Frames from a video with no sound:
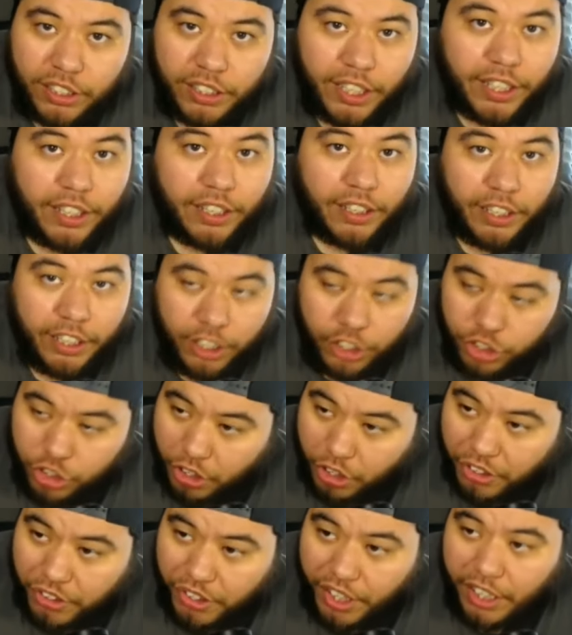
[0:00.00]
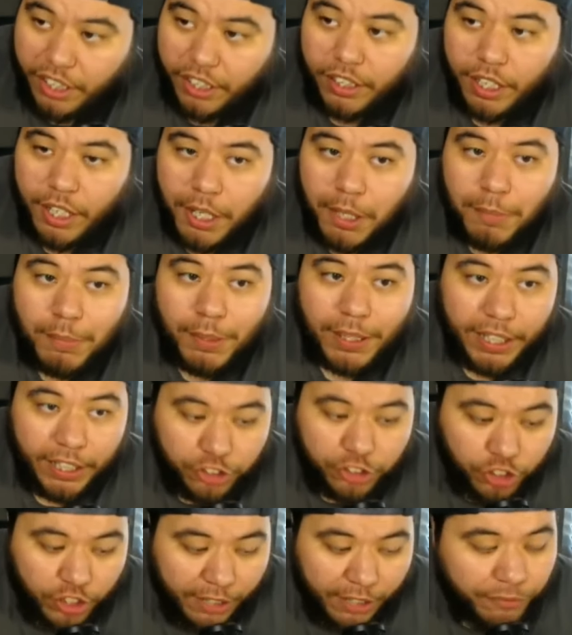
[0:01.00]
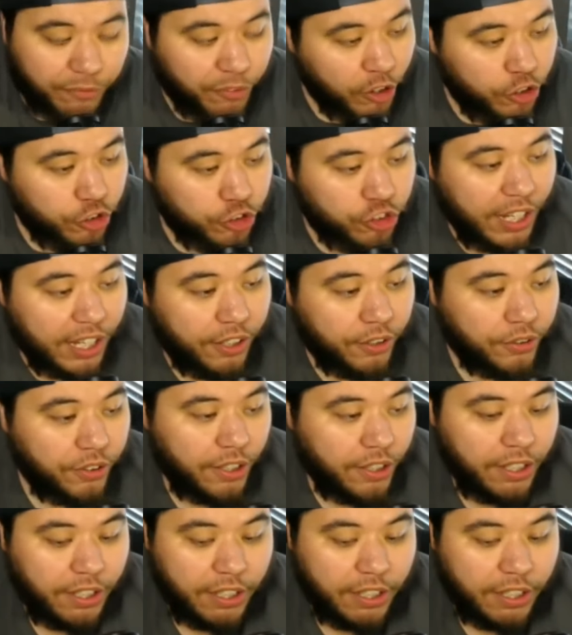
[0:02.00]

a lick. He sure did. But he got you that first down.